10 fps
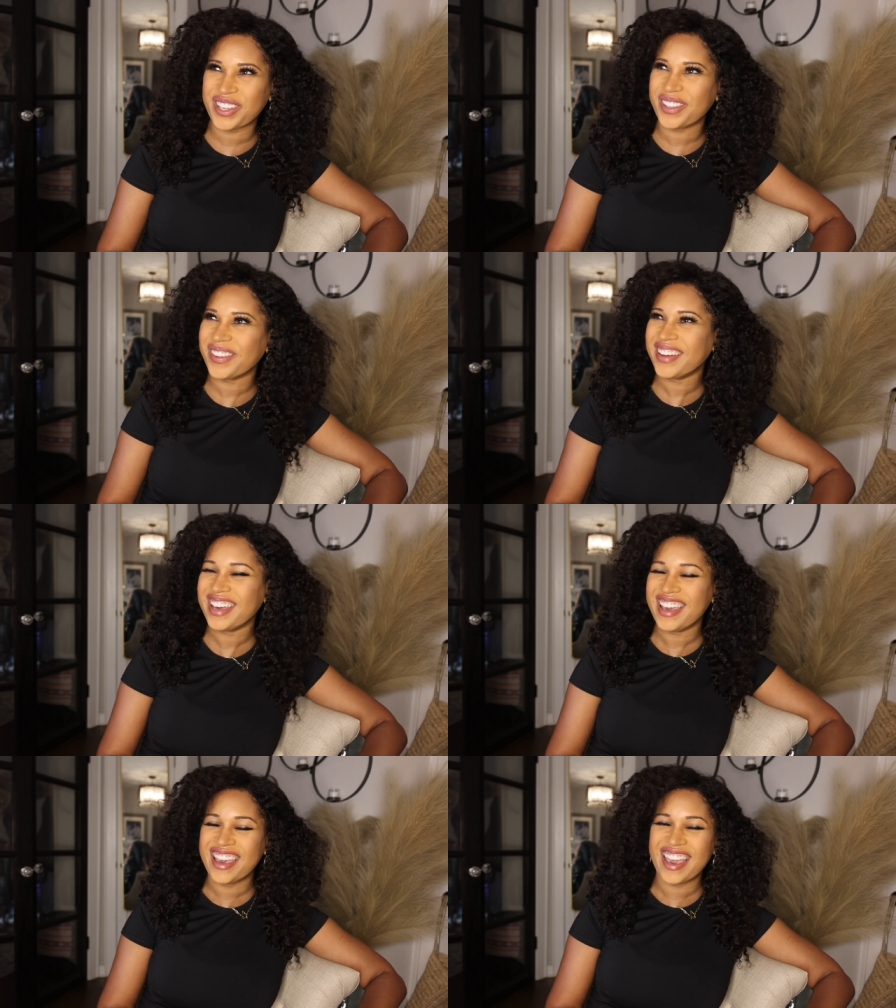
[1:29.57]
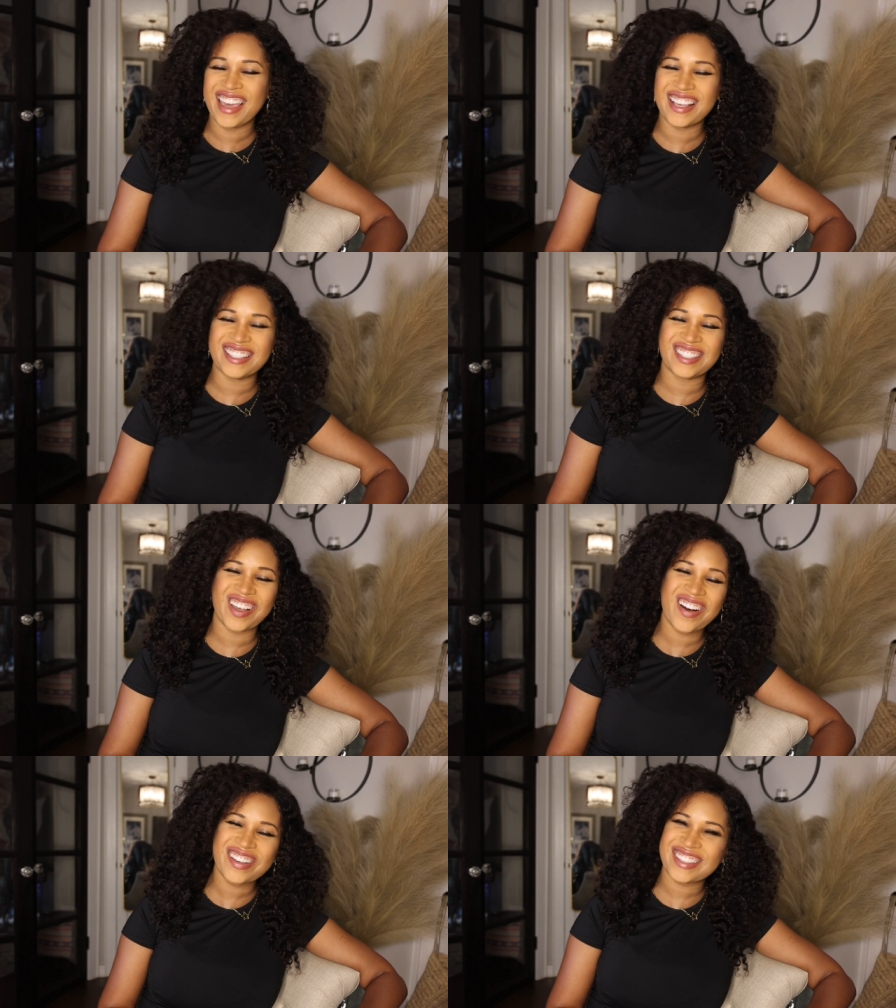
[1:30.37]
And it's
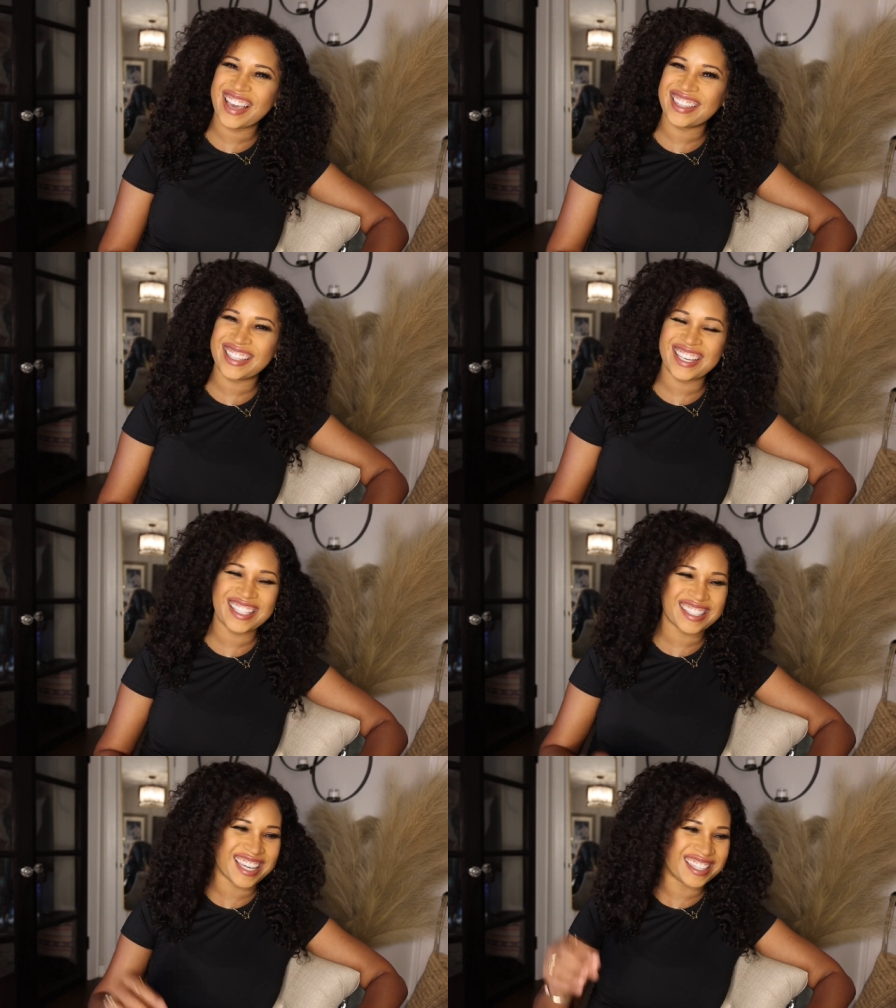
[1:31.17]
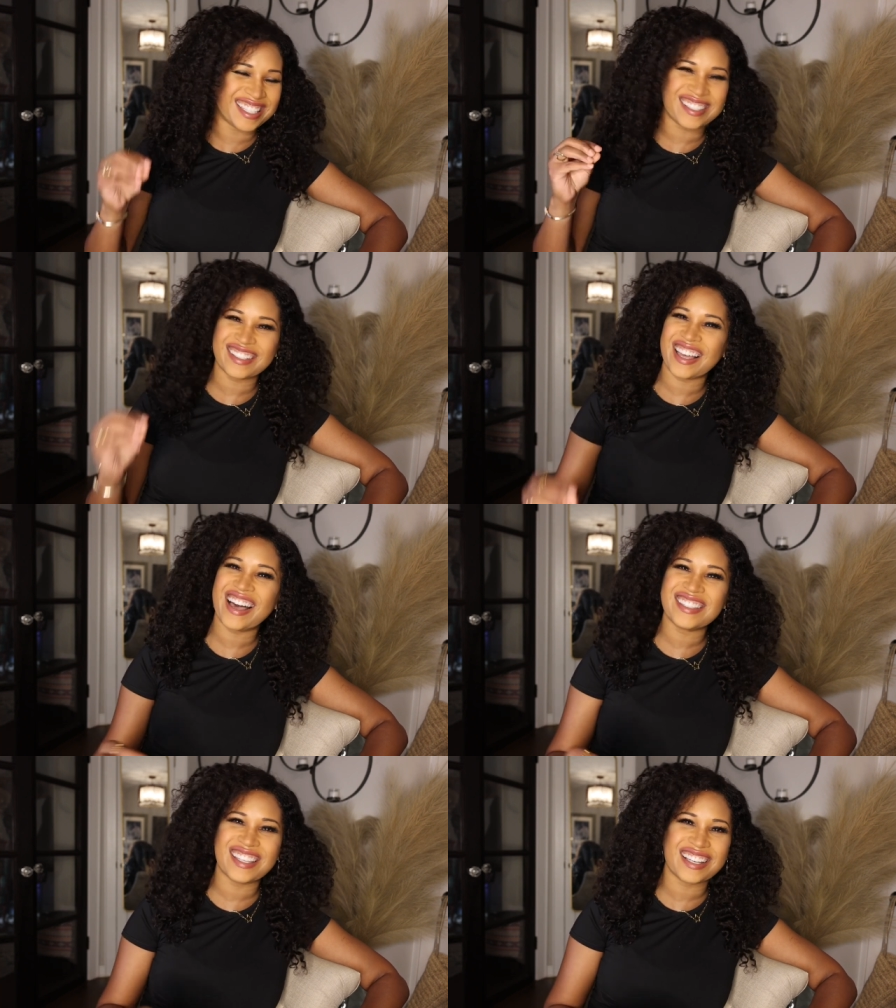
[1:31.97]
songs like these
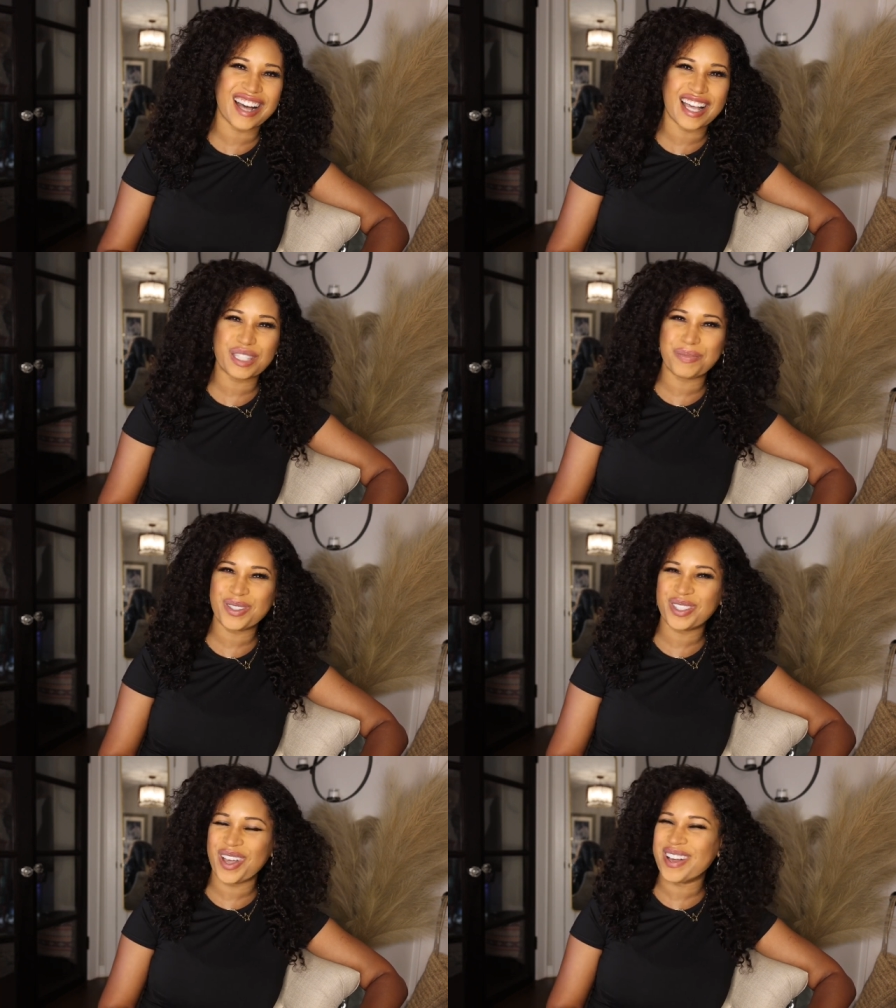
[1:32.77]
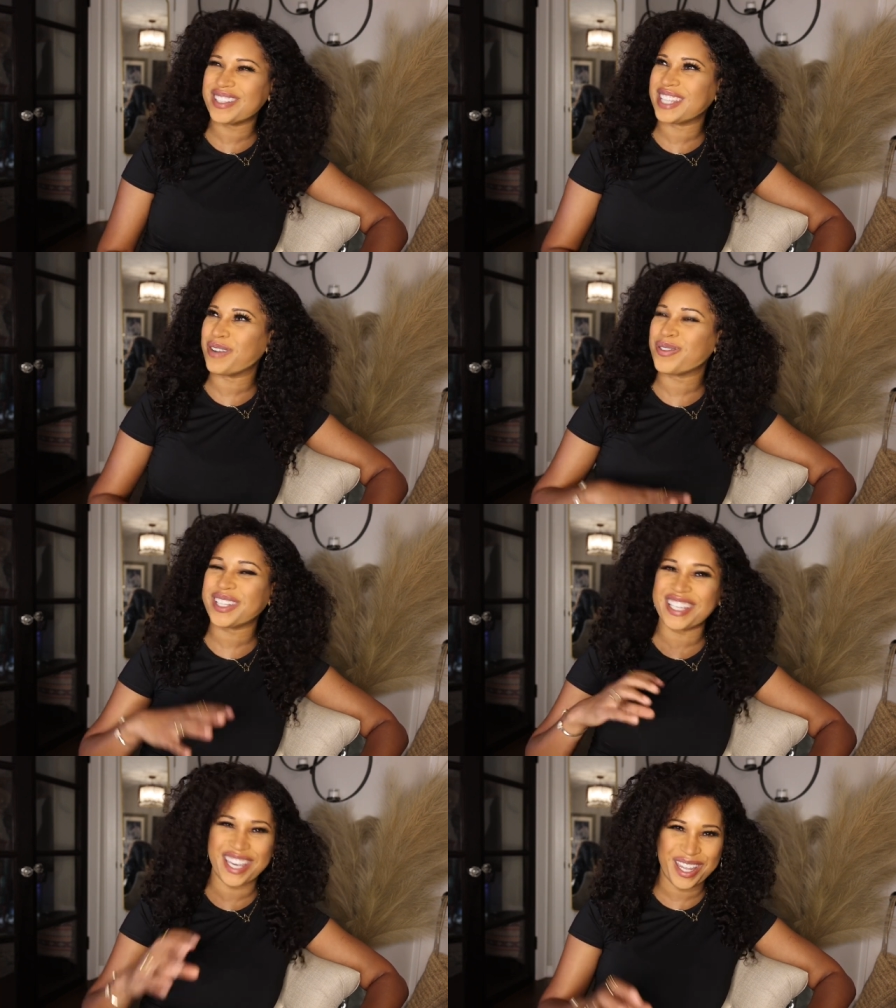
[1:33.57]
classic gospel songs that
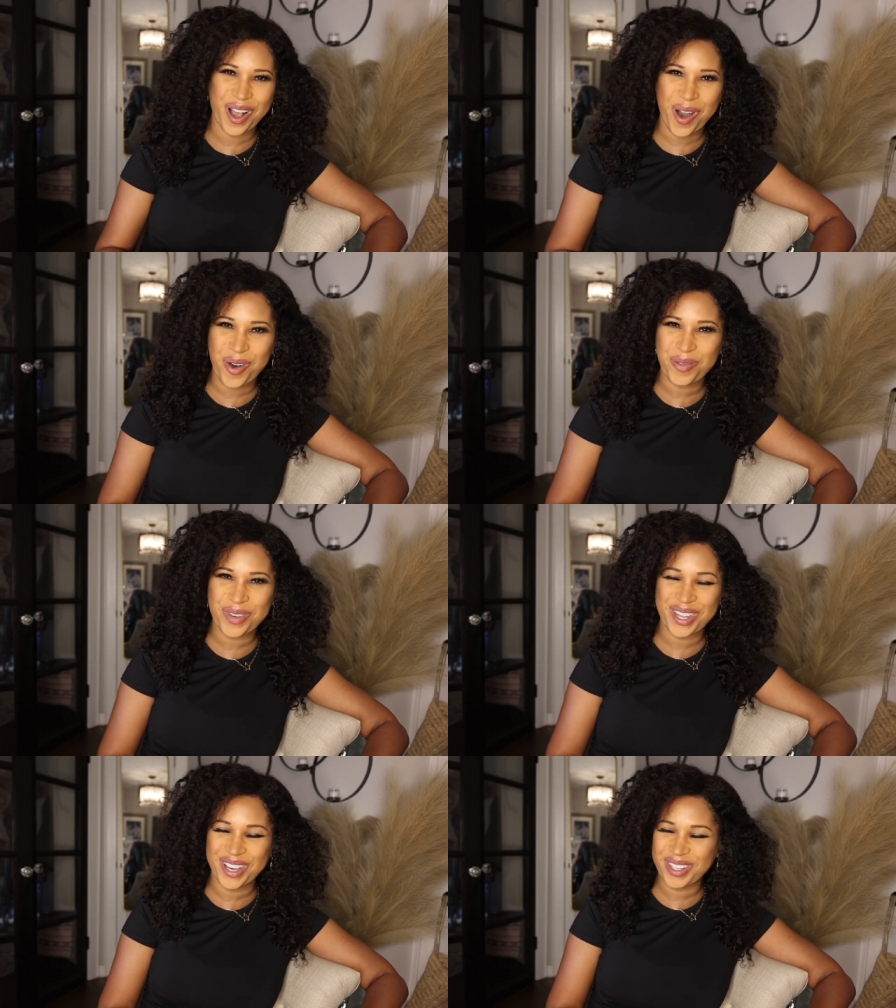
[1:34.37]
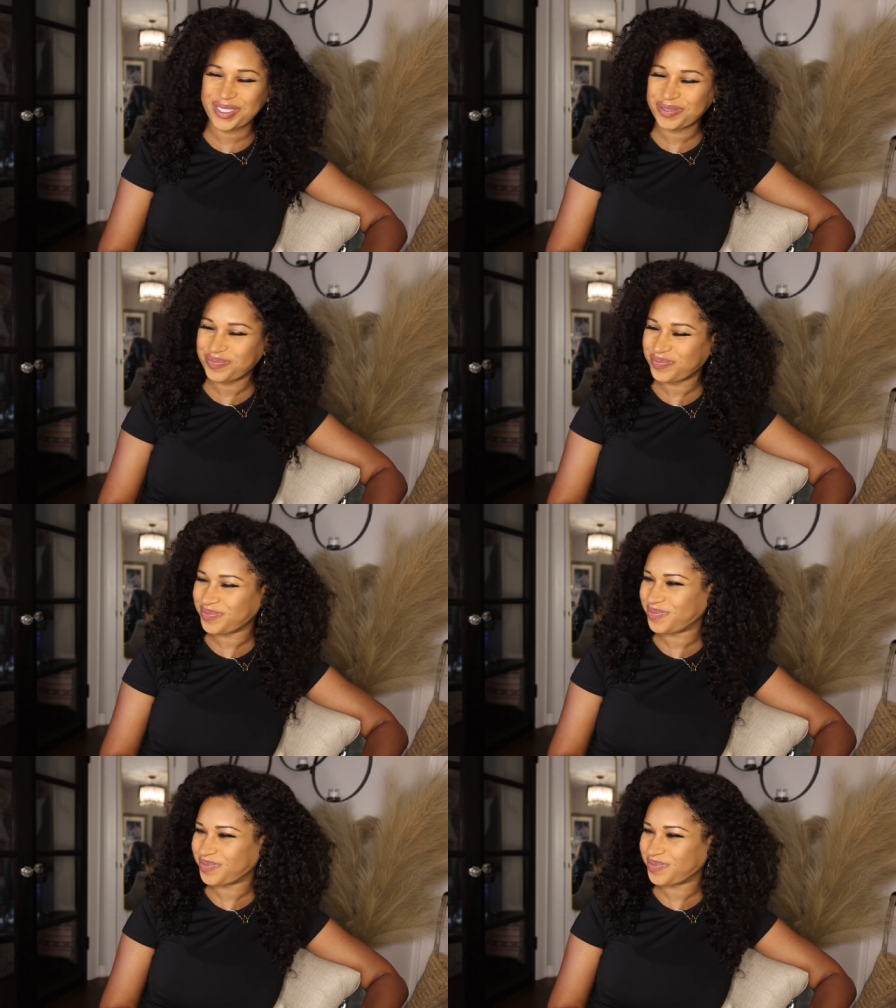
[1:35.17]
really hit home, you know?